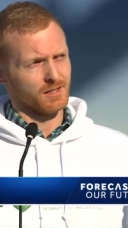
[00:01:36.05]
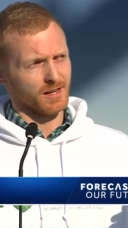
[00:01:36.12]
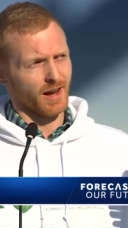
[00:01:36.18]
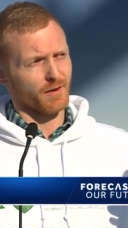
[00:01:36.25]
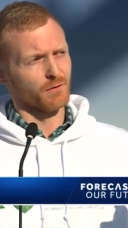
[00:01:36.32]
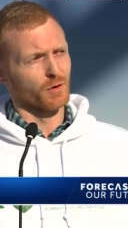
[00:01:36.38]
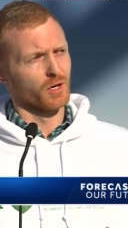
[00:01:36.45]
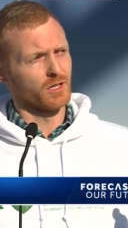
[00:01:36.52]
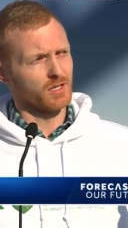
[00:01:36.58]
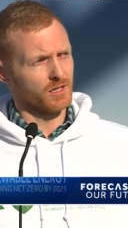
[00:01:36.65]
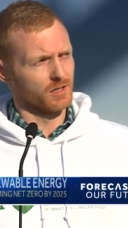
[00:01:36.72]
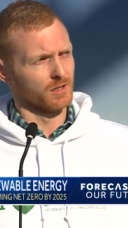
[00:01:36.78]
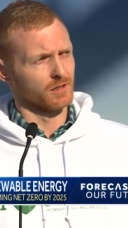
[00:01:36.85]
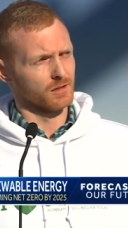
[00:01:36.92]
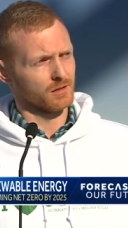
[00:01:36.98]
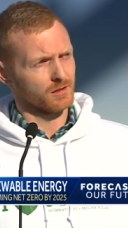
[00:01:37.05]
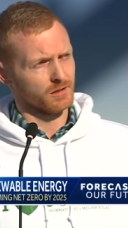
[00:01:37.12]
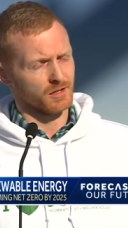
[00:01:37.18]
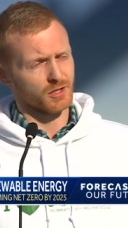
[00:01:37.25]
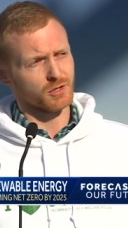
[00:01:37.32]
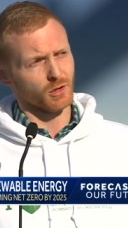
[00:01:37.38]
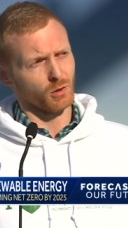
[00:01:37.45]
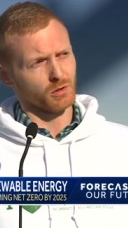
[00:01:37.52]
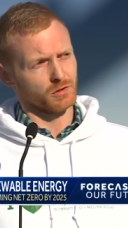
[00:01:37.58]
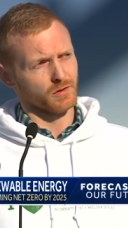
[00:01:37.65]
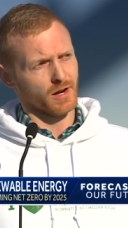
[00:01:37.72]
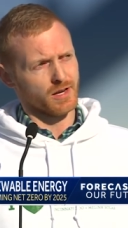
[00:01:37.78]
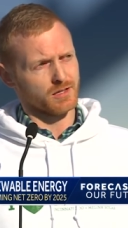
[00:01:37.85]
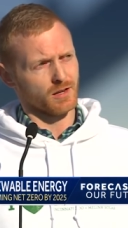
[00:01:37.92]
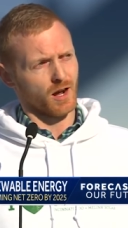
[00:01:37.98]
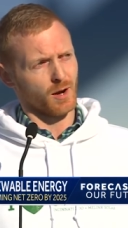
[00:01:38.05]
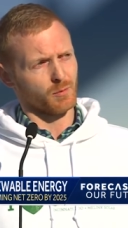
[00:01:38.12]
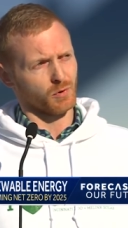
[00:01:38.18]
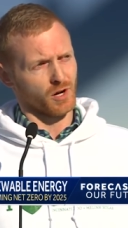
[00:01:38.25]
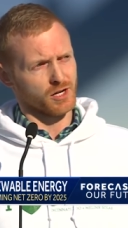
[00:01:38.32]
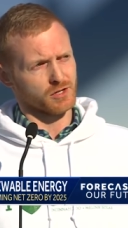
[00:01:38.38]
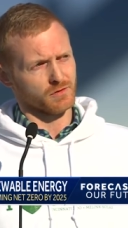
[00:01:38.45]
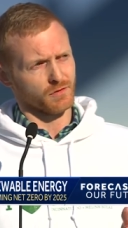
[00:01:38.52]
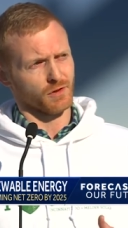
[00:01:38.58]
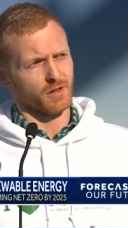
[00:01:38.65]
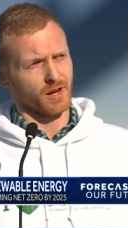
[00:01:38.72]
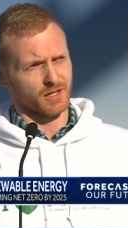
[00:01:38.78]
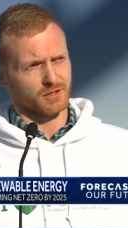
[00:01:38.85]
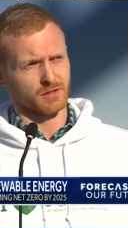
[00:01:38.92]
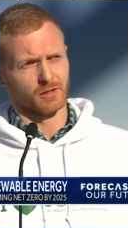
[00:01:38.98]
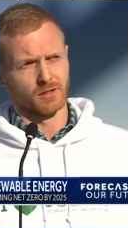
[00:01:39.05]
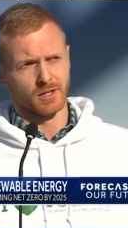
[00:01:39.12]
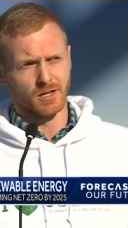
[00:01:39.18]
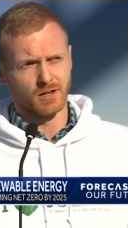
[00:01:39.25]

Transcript: every year this solar array is in operation for the next 30